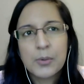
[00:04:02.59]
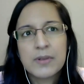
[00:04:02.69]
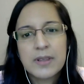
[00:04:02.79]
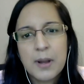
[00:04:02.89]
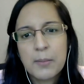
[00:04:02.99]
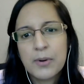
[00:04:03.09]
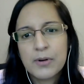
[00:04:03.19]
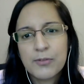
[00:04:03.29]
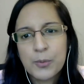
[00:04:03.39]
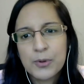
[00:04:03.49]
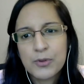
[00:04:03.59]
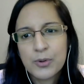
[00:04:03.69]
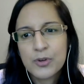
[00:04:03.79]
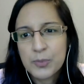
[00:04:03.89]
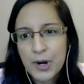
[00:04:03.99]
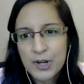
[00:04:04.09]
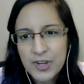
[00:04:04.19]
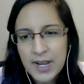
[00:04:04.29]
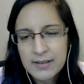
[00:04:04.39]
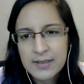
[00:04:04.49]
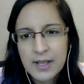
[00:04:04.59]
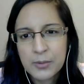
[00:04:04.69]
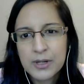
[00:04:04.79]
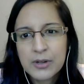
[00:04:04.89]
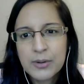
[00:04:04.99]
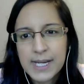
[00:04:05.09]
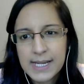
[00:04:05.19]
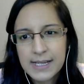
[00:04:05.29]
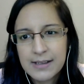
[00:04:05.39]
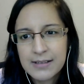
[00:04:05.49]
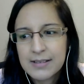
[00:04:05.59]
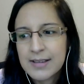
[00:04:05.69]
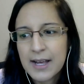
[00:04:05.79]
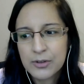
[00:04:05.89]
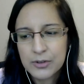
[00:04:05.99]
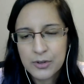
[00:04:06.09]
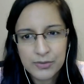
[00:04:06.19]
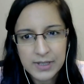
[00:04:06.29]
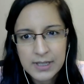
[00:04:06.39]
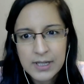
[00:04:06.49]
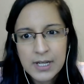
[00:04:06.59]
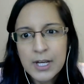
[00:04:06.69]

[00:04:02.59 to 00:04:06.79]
was the number of open source projects that were created to tackle COVID.